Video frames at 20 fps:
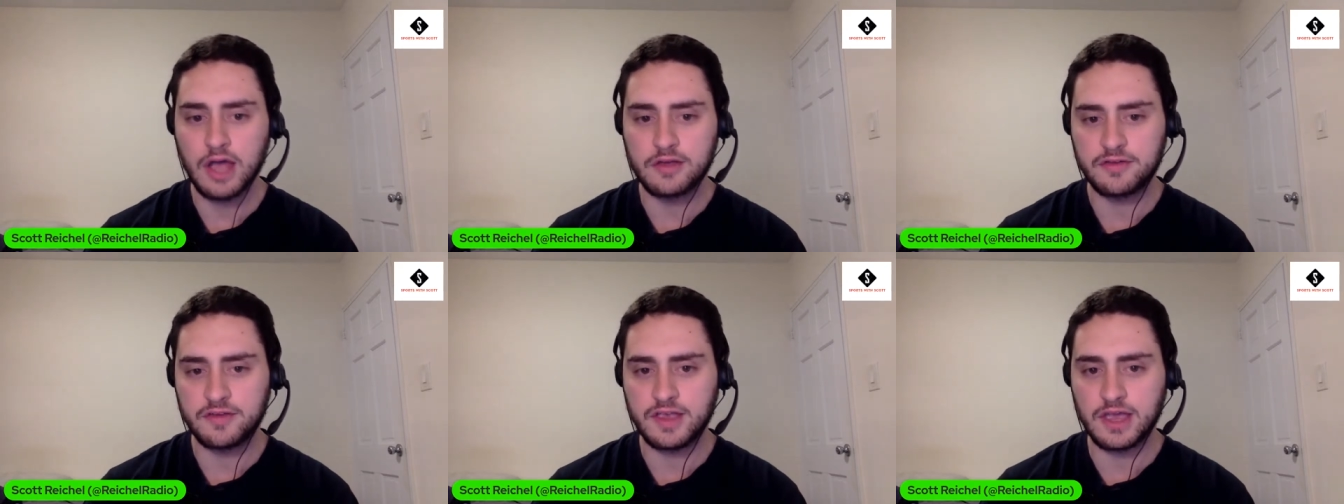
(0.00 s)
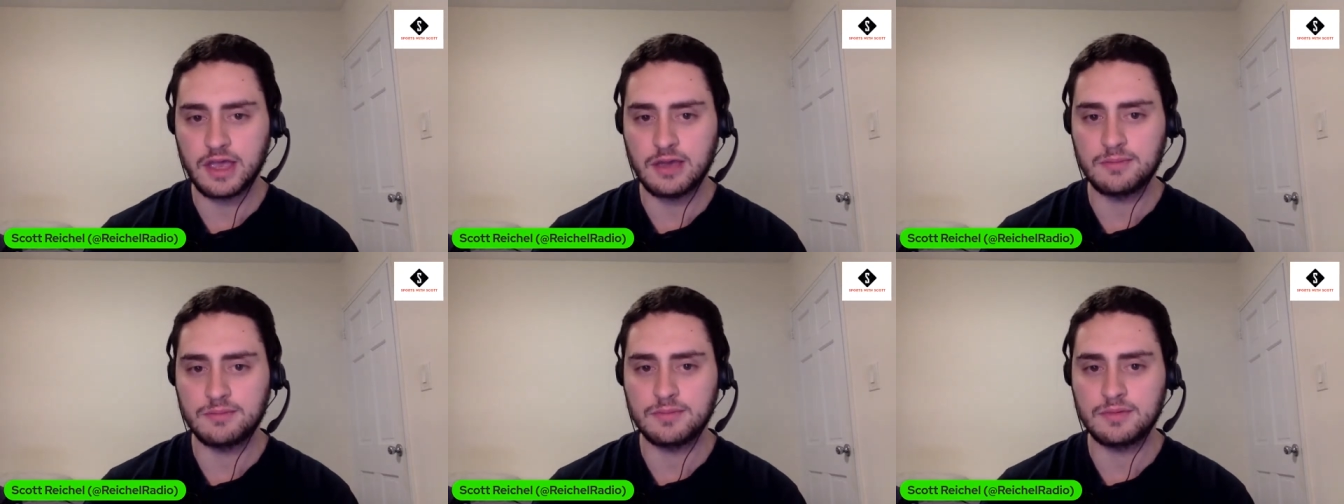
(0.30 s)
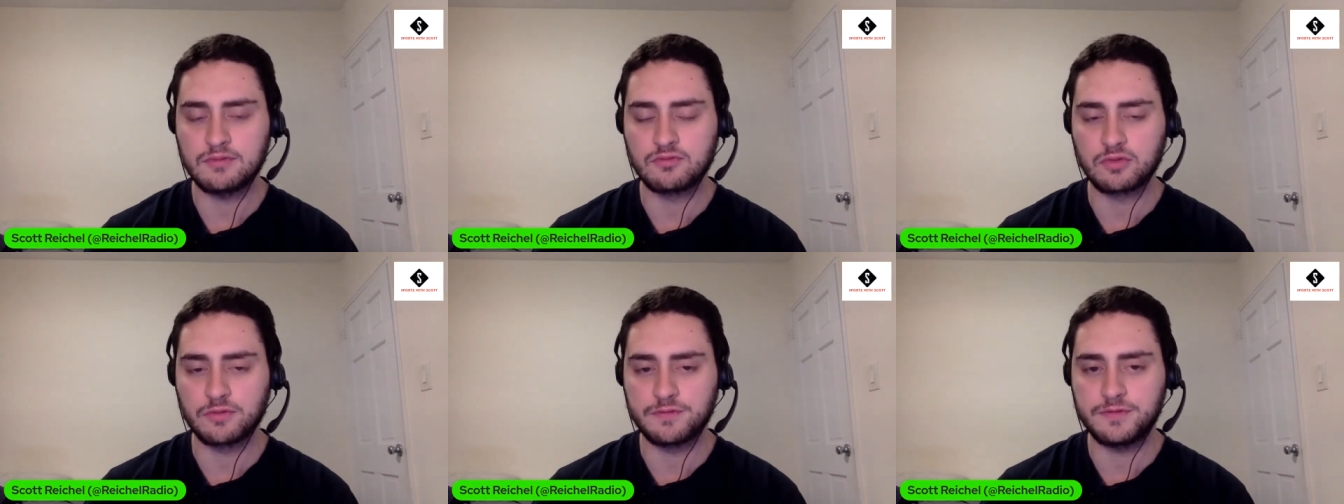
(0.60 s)
As
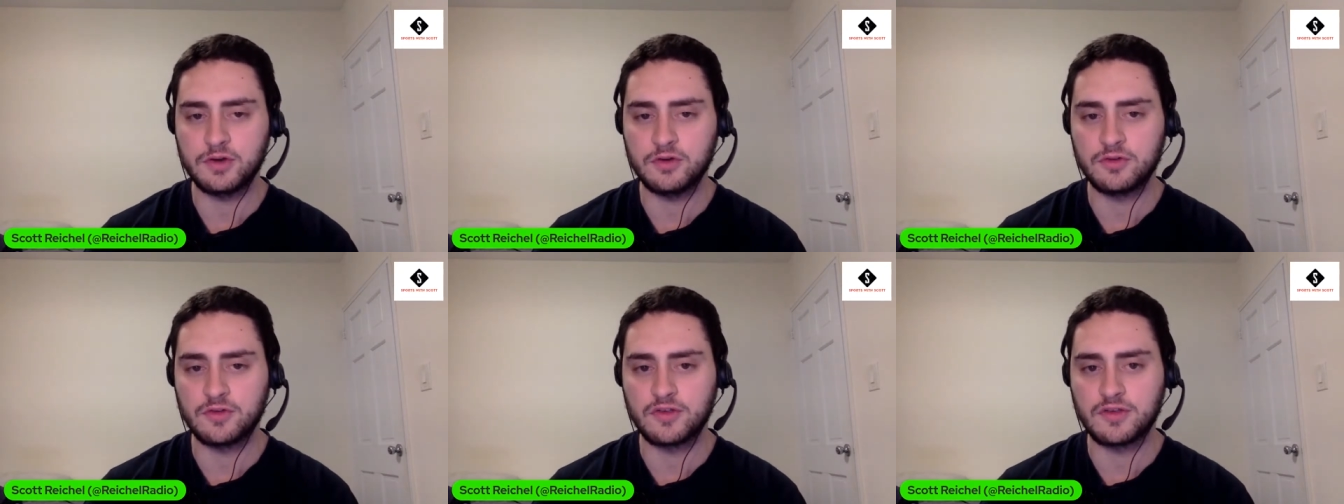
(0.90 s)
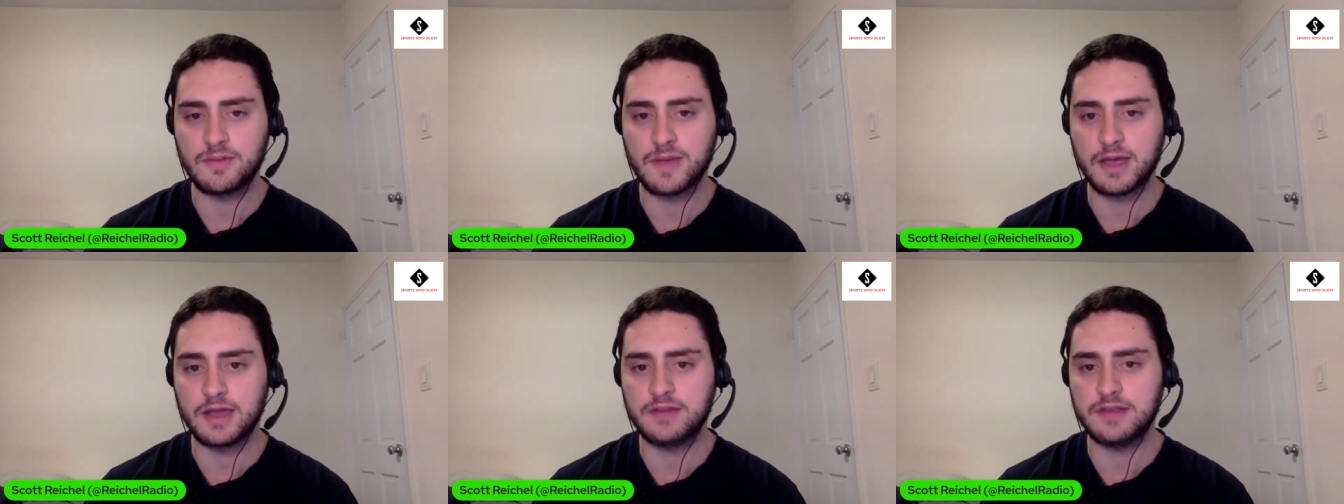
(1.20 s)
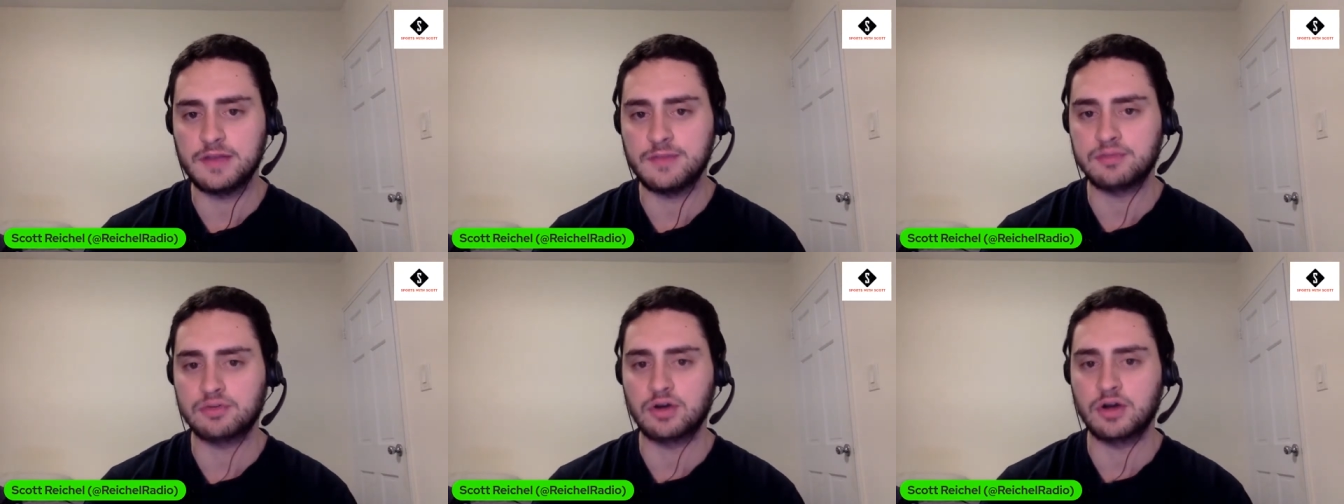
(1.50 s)
Team refuses to make a
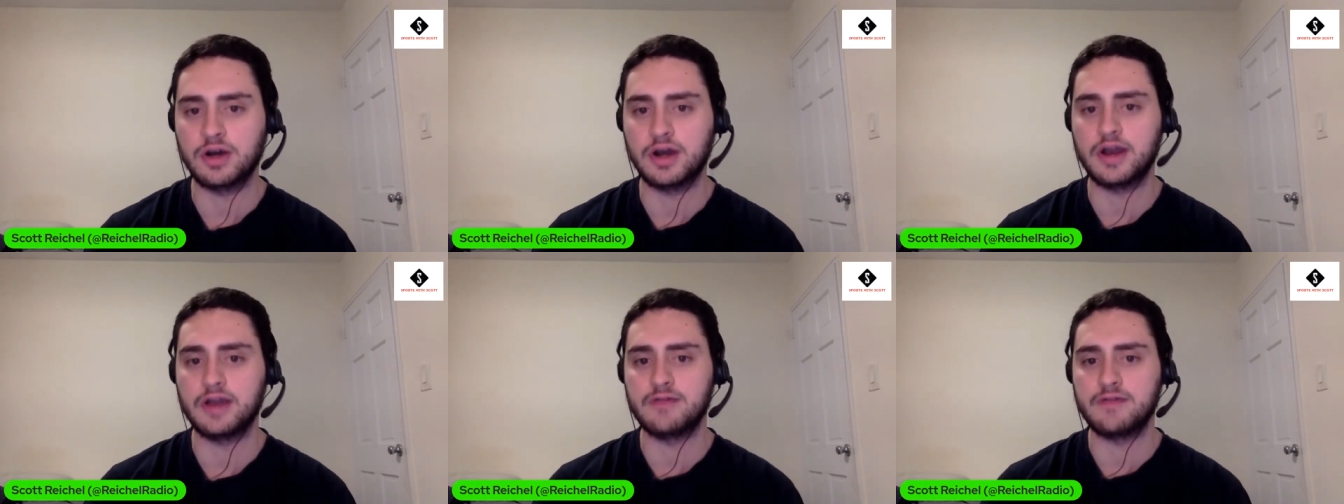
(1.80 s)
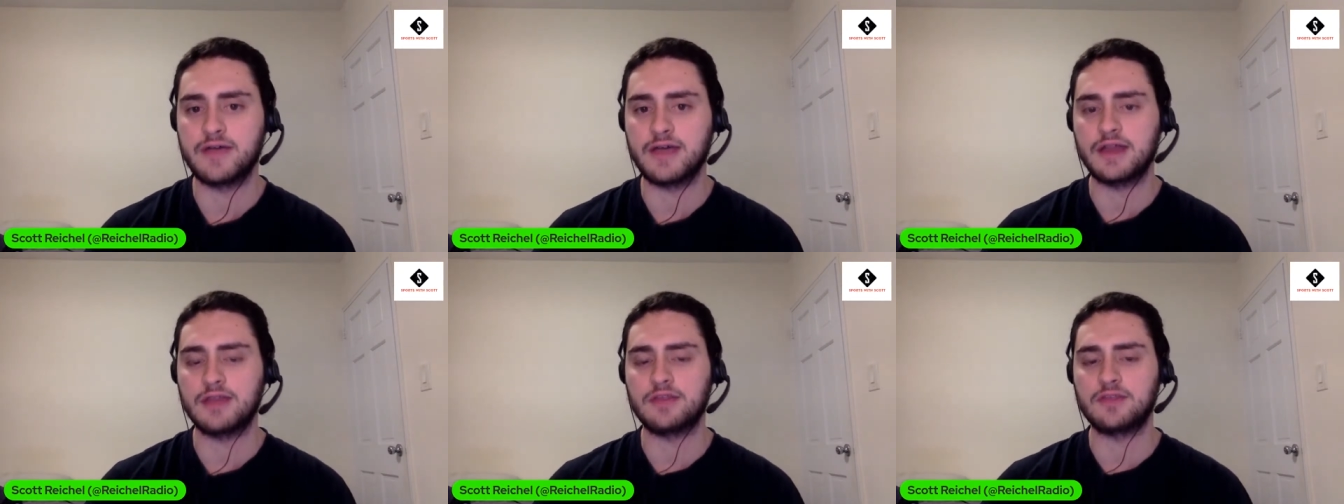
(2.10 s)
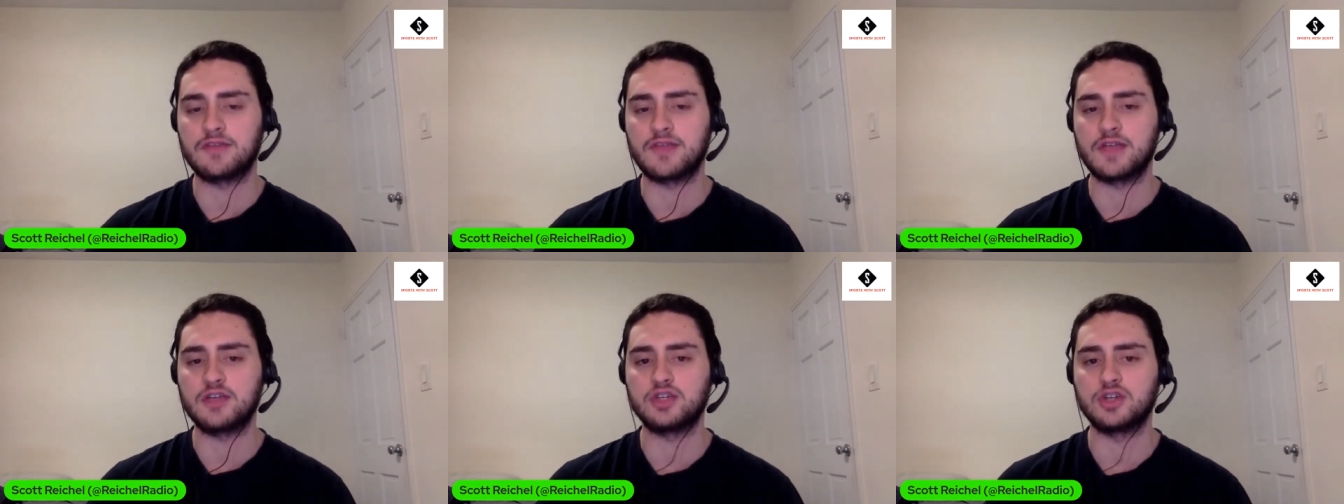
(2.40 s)
deep run in an event at
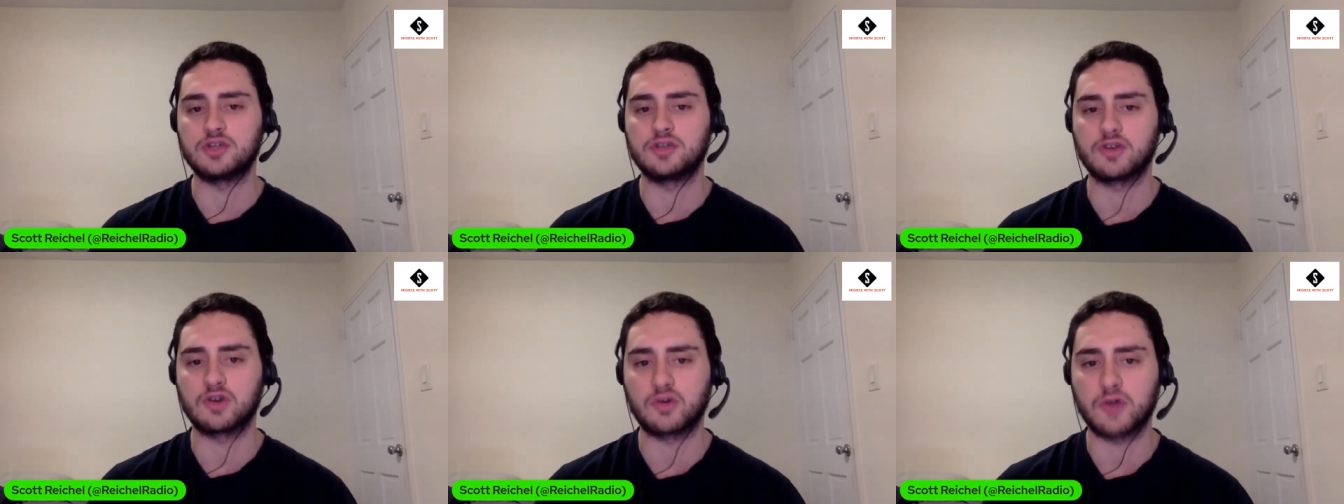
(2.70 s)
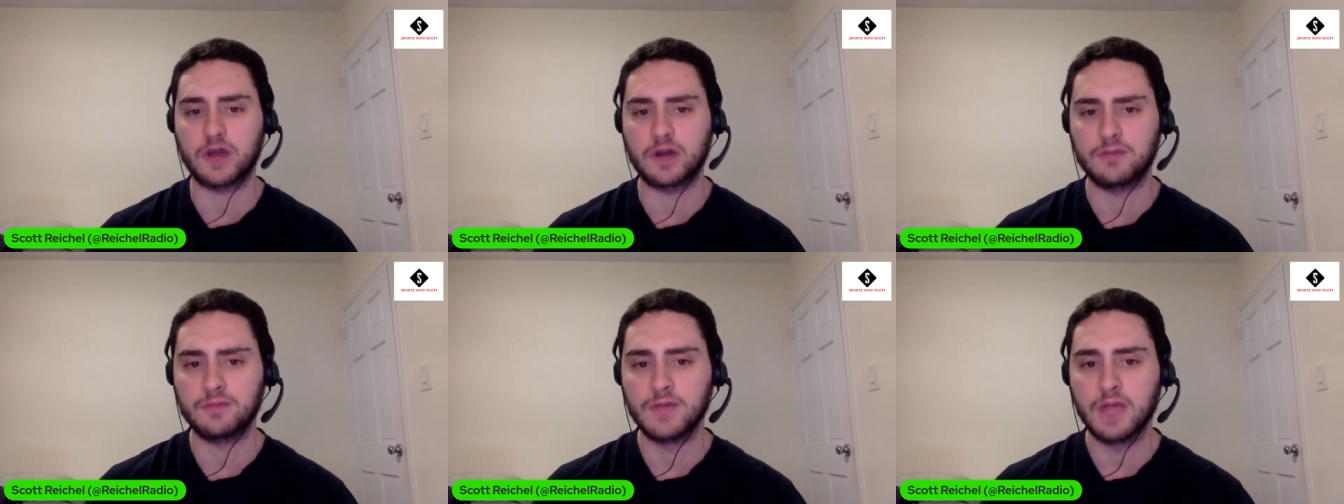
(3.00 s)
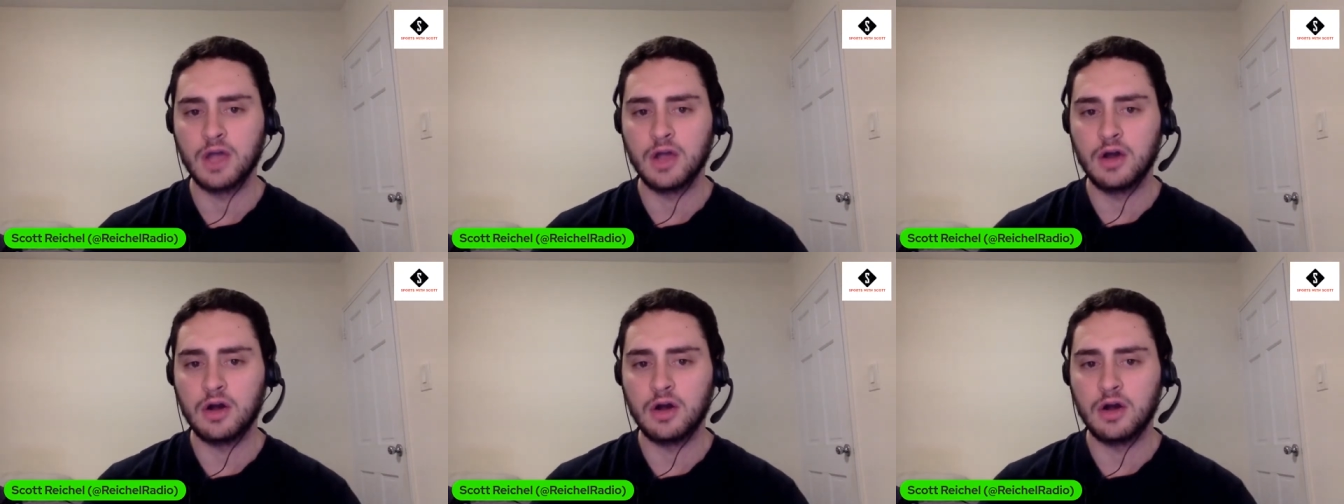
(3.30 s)
this stage in his career.